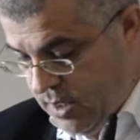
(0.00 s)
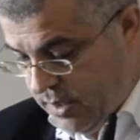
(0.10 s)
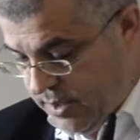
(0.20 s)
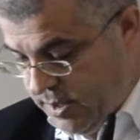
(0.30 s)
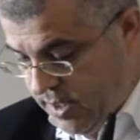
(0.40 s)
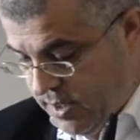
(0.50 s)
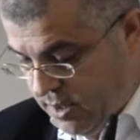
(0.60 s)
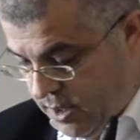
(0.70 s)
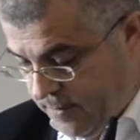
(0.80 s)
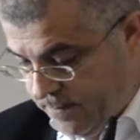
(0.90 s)

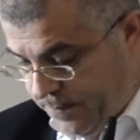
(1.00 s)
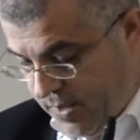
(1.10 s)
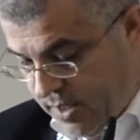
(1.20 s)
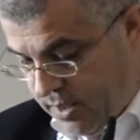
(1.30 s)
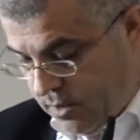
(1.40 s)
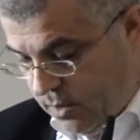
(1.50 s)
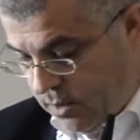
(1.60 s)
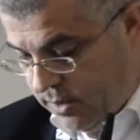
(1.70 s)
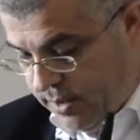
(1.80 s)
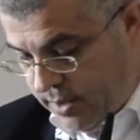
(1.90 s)
Christianity had
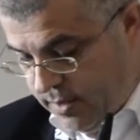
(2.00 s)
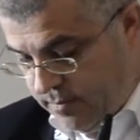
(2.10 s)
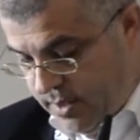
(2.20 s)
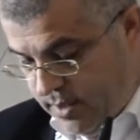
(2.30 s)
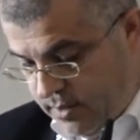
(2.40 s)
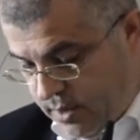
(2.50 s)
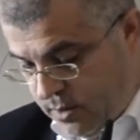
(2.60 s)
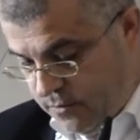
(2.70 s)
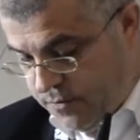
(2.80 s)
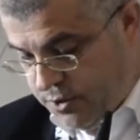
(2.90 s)
already been the
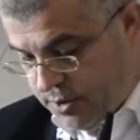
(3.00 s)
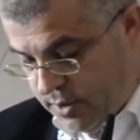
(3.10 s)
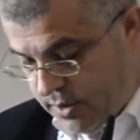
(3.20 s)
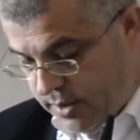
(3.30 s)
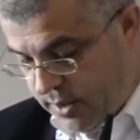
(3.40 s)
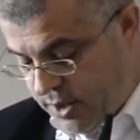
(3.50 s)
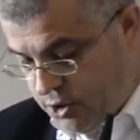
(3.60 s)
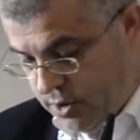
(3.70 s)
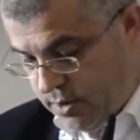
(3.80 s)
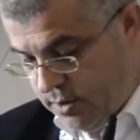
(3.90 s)
official
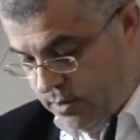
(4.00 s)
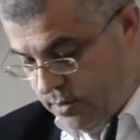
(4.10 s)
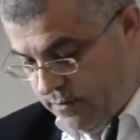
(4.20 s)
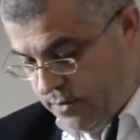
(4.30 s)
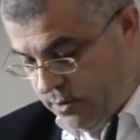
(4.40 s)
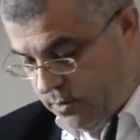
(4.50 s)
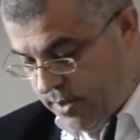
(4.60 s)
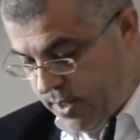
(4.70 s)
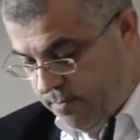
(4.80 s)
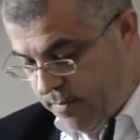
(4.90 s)
religion of the
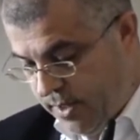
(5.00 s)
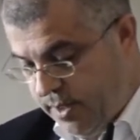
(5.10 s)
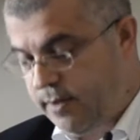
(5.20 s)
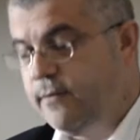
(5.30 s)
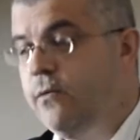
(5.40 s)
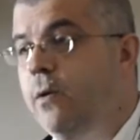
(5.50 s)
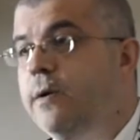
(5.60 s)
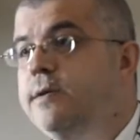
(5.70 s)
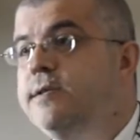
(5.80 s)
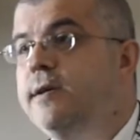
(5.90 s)
Roman Empire for
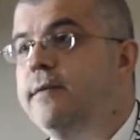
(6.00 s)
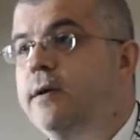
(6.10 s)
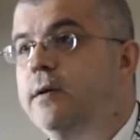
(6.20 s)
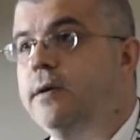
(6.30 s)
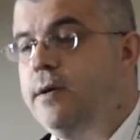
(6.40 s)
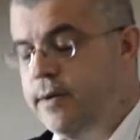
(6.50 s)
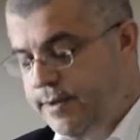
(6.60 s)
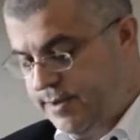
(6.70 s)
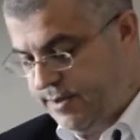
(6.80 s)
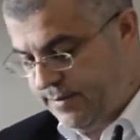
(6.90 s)
several
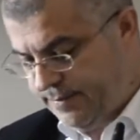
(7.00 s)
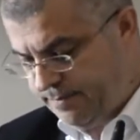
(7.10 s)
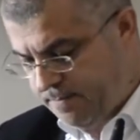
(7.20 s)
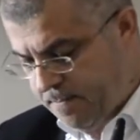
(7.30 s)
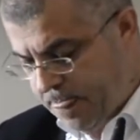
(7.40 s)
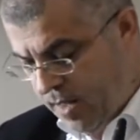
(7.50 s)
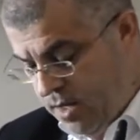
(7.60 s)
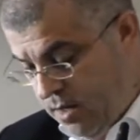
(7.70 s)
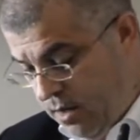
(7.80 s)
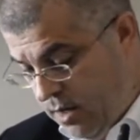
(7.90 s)
years.
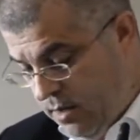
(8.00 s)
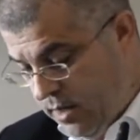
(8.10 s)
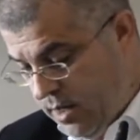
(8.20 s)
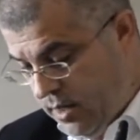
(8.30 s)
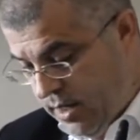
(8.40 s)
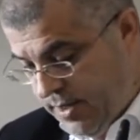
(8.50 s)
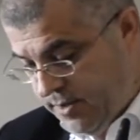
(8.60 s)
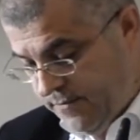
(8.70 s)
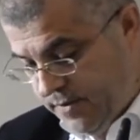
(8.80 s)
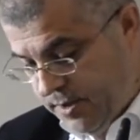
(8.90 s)
And therein lies
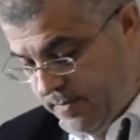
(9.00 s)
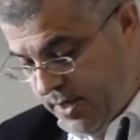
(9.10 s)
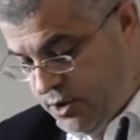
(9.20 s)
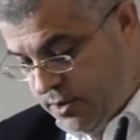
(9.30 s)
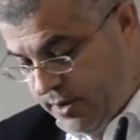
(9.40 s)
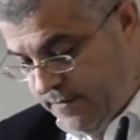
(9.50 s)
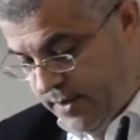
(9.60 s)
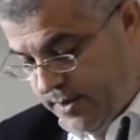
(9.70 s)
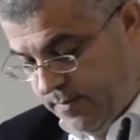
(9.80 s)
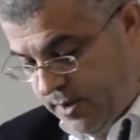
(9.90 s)
the first major
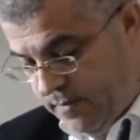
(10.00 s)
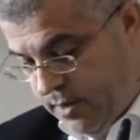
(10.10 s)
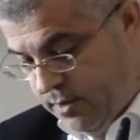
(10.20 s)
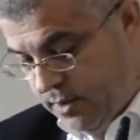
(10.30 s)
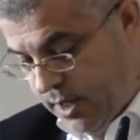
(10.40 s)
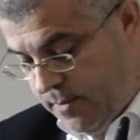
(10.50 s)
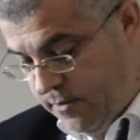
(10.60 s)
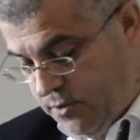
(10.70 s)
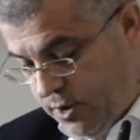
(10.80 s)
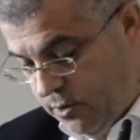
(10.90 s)
difference between the time
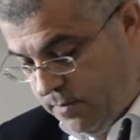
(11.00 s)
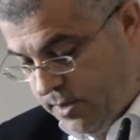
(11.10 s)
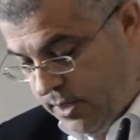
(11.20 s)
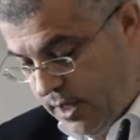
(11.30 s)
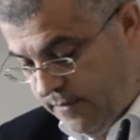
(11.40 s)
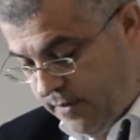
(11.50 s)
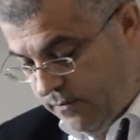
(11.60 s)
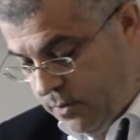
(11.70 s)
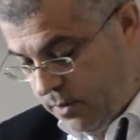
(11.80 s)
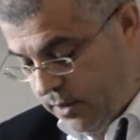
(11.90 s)
of Jerome's life and
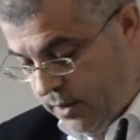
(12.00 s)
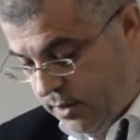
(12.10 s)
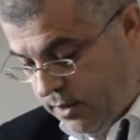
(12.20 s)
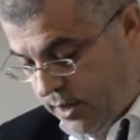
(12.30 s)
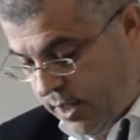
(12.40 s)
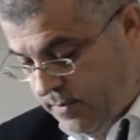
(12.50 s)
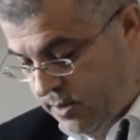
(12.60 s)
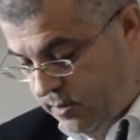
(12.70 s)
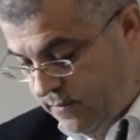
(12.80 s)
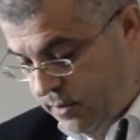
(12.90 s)
work and the
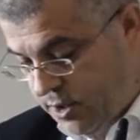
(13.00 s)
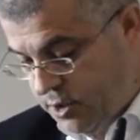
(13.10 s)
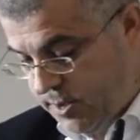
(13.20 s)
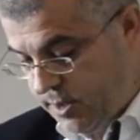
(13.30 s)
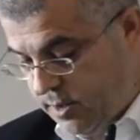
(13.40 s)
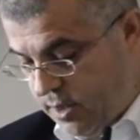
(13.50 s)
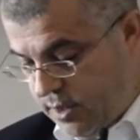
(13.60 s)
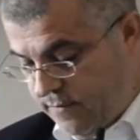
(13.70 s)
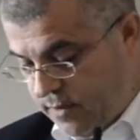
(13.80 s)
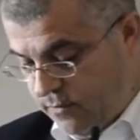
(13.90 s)
times of Origen's
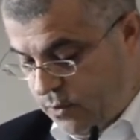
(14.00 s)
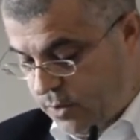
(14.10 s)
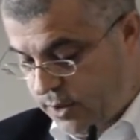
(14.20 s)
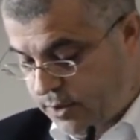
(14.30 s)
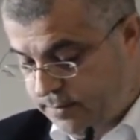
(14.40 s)
life and work,